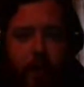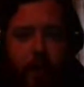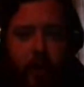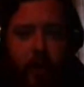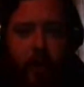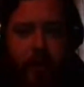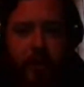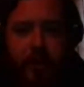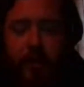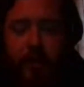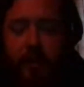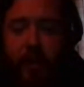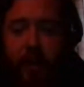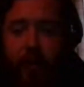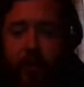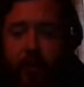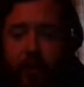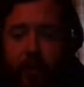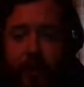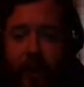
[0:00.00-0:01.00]
corporate
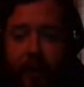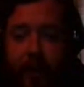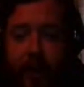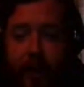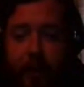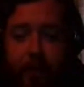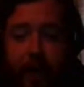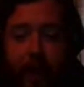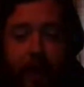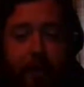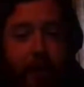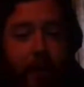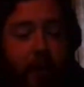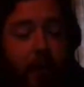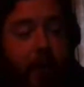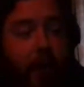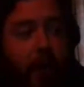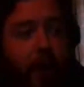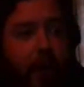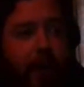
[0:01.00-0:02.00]
mergers and stuff like that, like
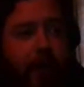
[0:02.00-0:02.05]
me.